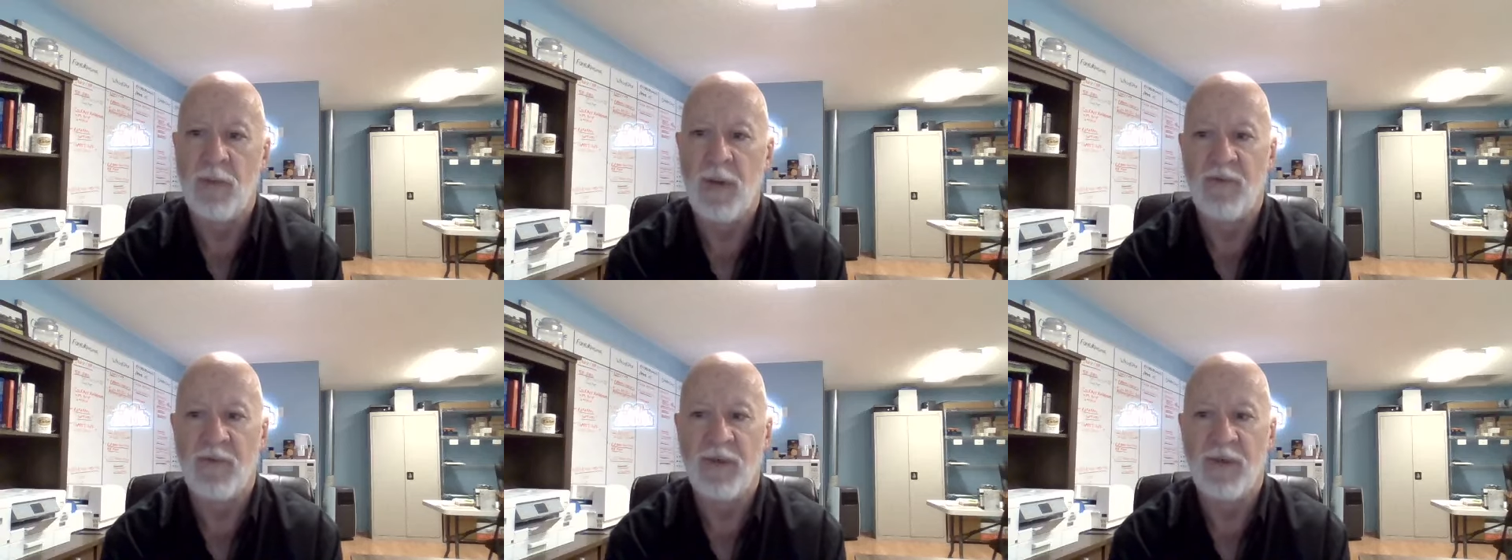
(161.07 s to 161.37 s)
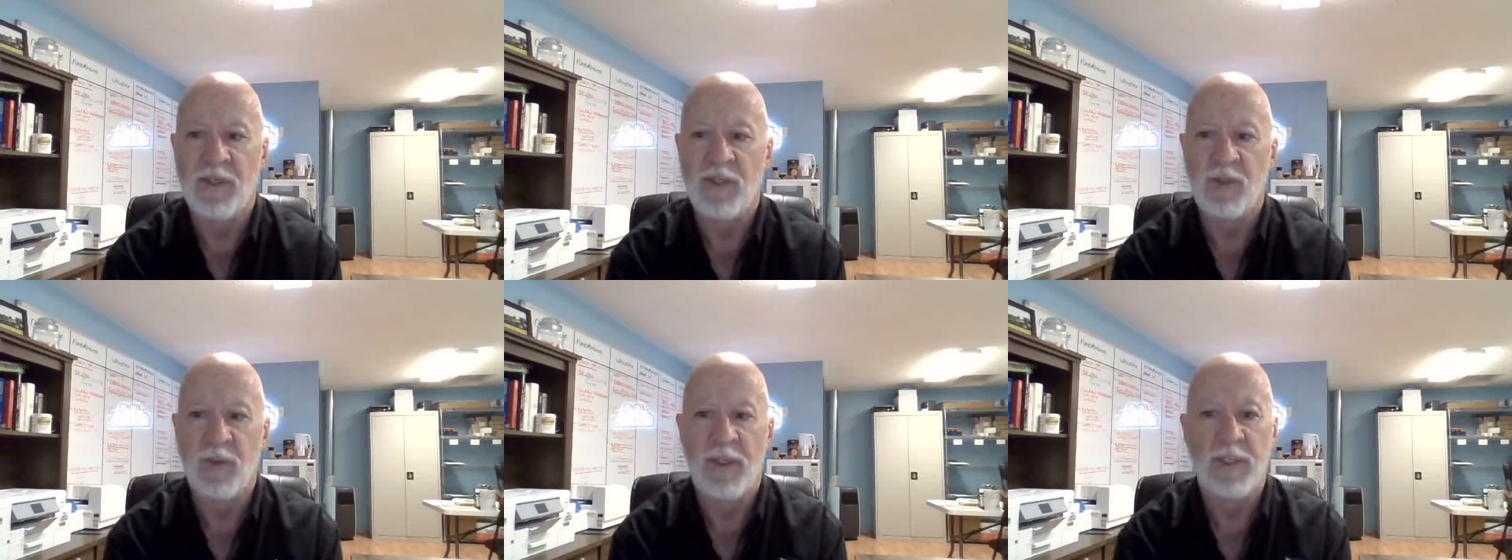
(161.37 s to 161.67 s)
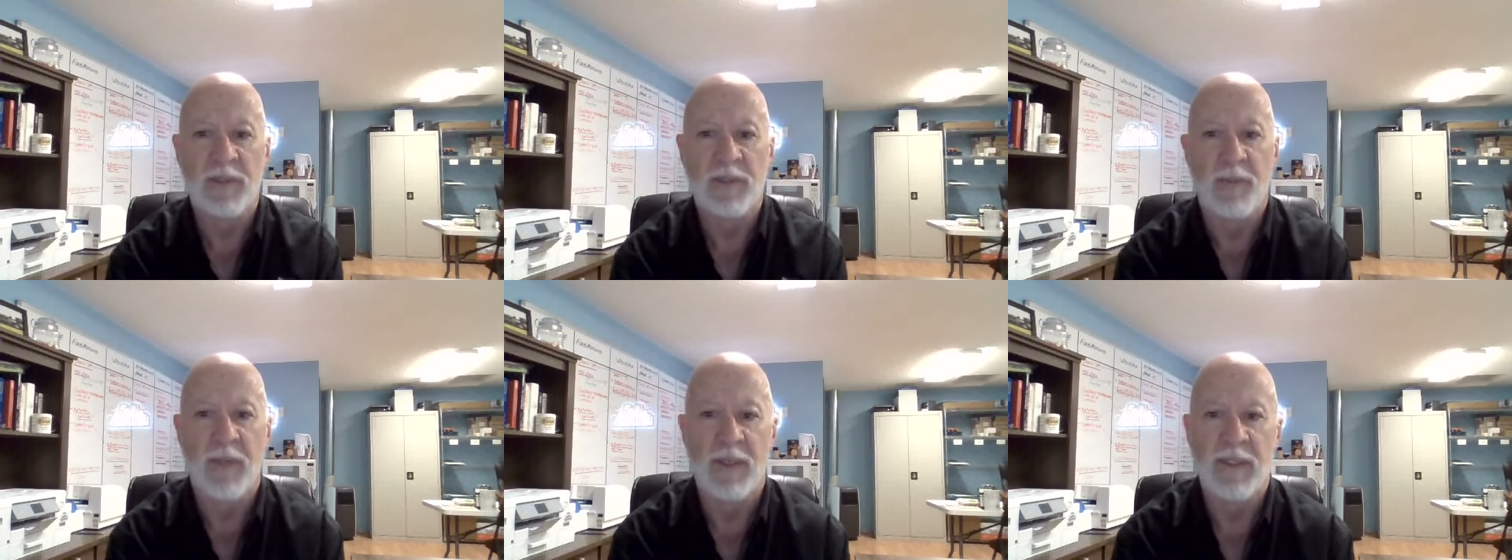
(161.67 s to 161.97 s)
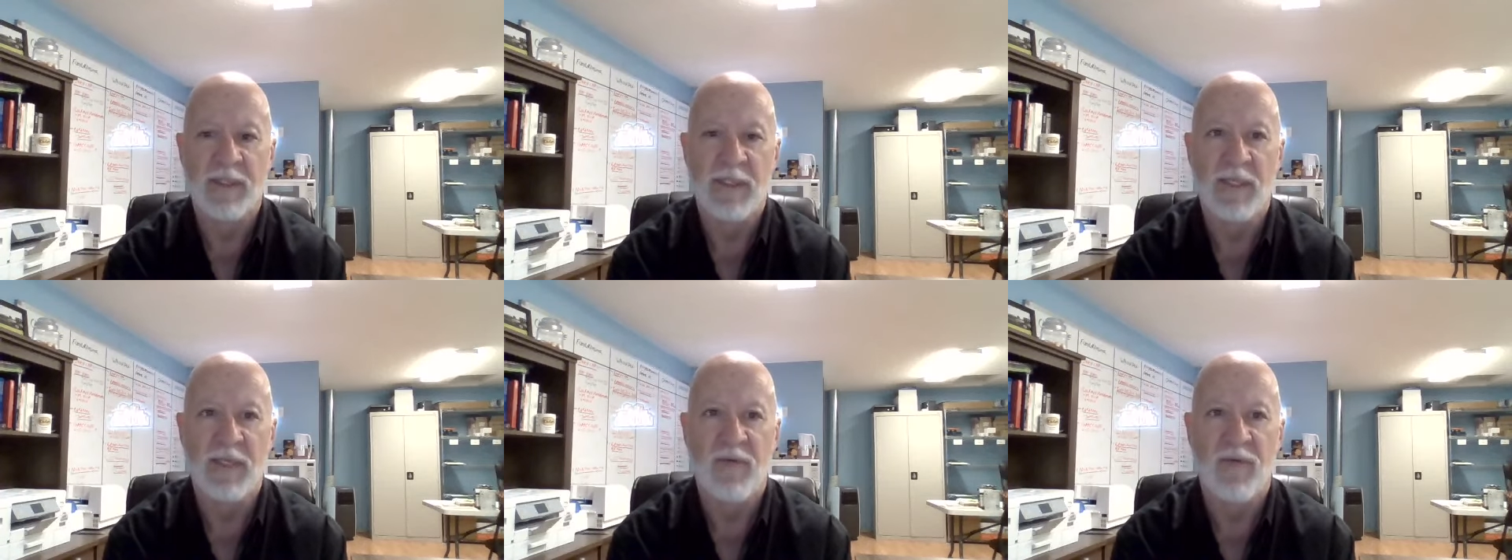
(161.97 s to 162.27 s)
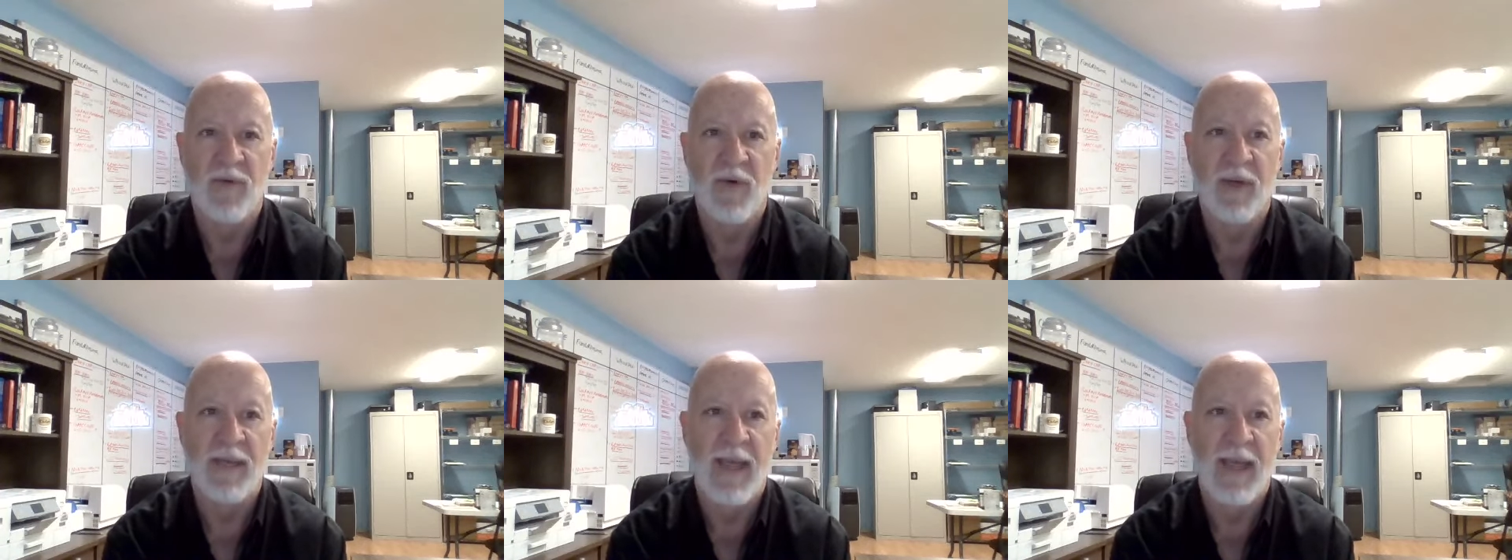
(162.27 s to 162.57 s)
everything sweet, spicy,
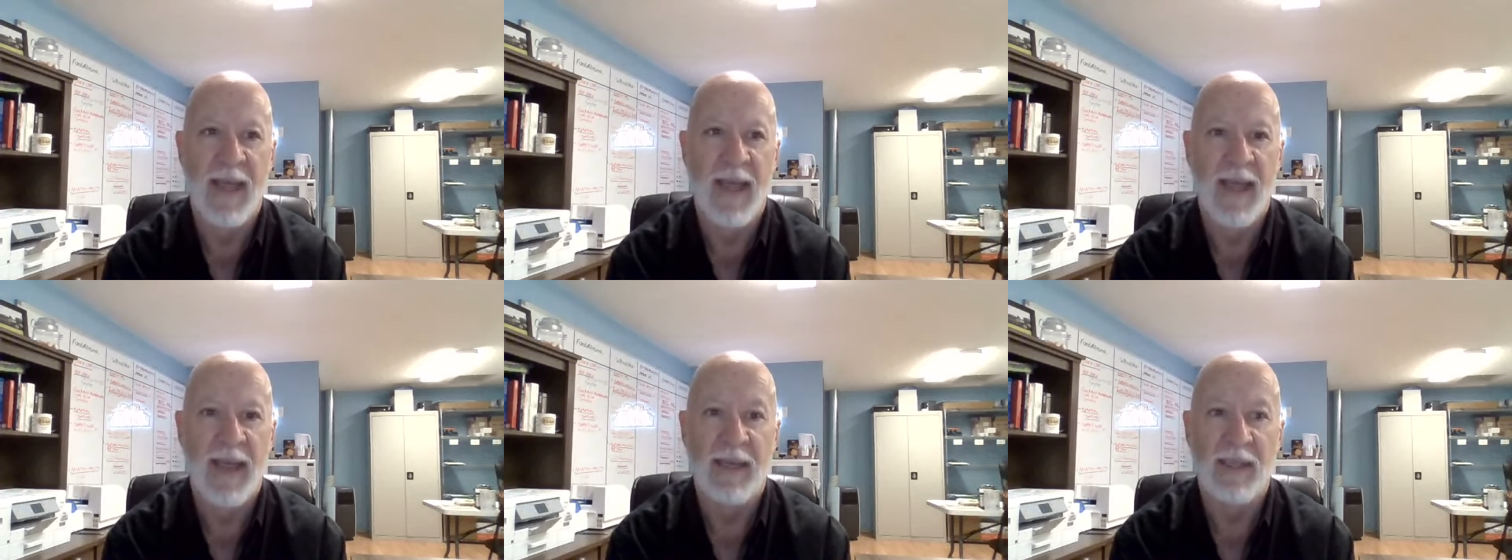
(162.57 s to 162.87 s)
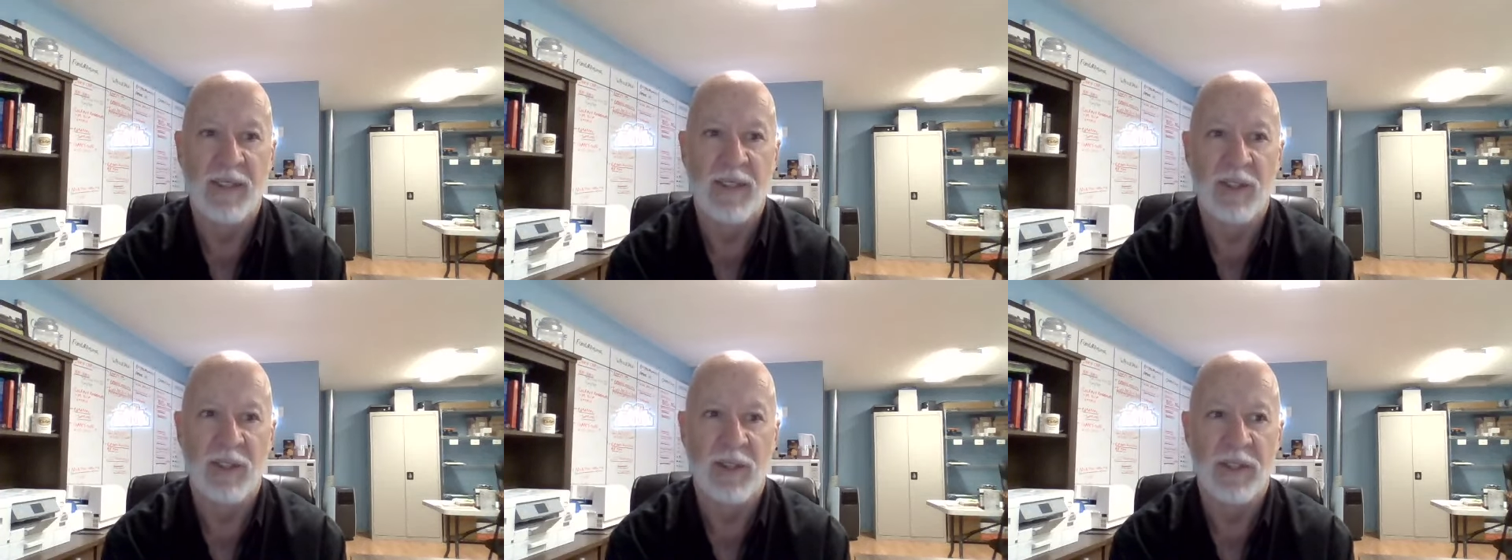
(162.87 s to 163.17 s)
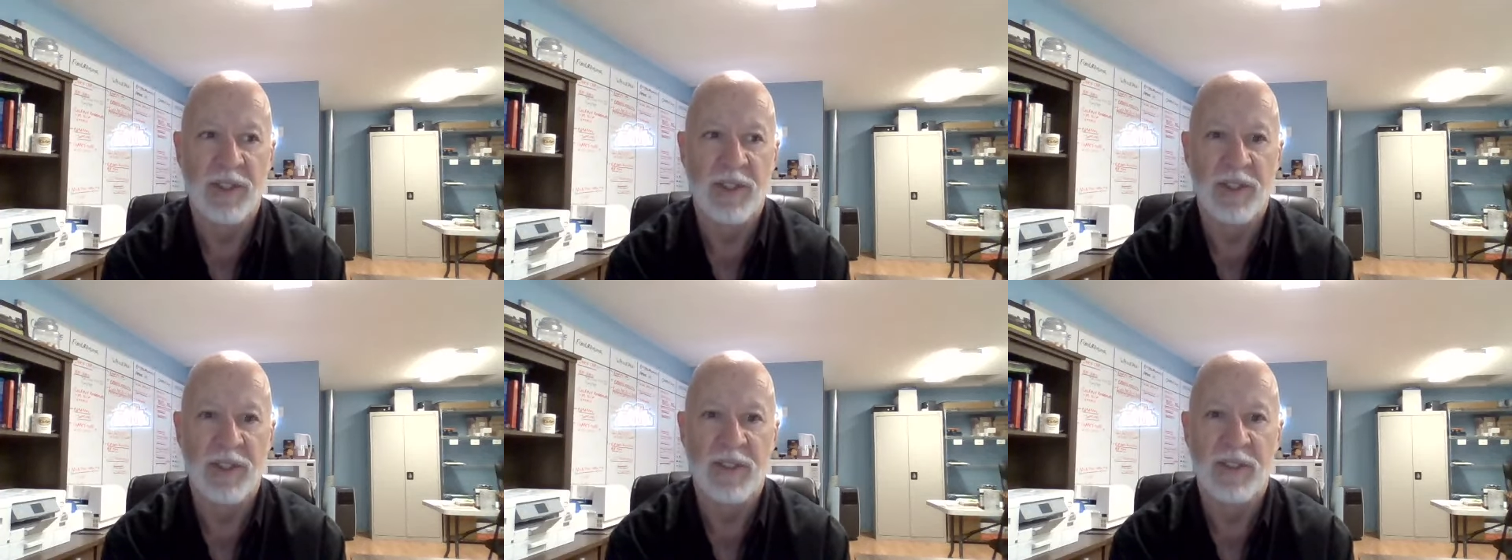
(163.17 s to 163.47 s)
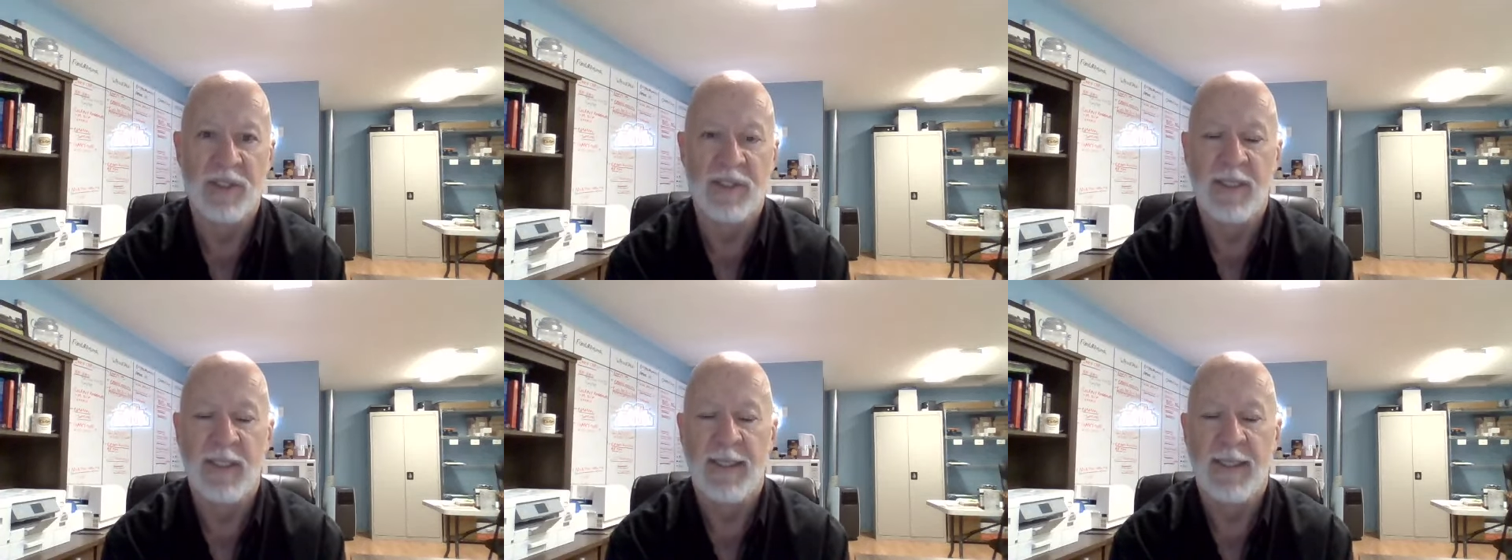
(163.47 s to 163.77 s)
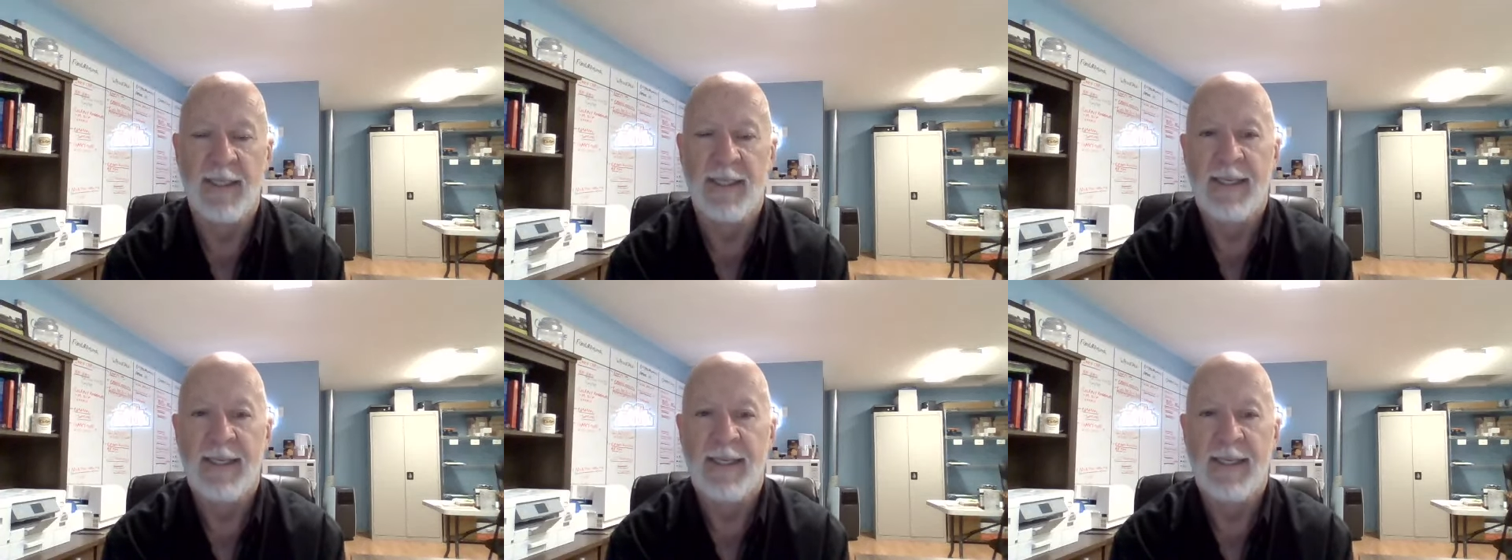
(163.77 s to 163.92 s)
fun, and delicious.